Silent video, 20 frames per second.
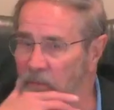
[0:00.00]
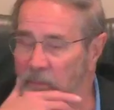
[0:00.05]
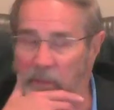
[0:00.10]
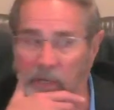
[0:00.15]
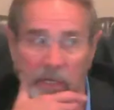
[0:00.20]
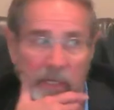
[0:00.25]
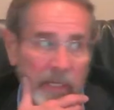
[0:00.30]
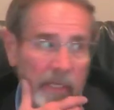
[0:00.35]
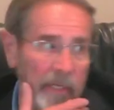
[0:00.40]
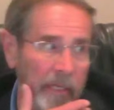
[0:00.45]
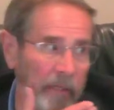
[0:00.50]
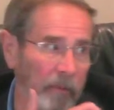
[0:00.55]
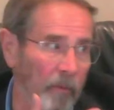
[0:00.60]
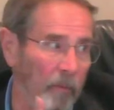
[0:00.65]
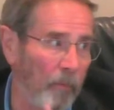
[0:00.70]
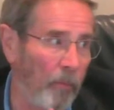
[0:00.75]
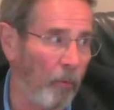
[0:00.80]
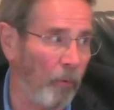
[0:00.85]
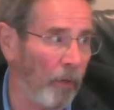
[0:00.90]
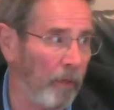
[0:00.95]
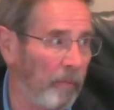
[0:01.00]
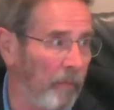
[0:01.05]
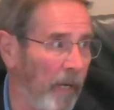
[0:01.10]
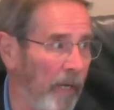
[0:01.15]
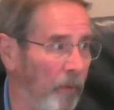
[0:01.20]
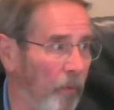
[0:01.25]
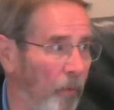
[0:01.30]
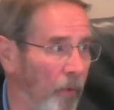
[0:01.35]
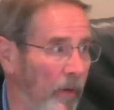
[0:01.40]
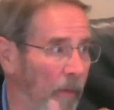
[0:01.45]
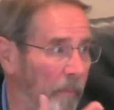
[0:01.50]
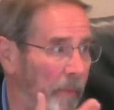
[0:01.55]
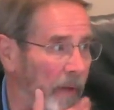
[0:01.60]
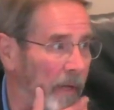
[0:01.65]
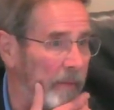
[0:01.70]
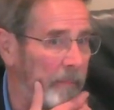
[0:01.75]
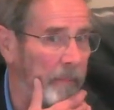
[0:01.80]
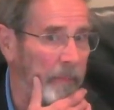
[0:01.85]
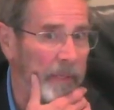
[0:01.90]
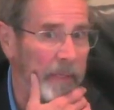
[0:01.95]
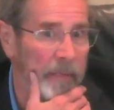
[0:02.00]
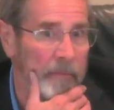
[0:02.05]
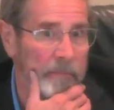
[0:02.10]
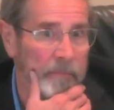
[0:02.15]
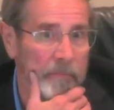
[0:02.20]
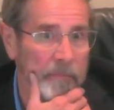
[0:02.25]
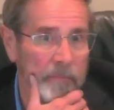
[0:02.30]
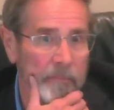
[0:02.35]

the meeting, and the board might want to pipe in.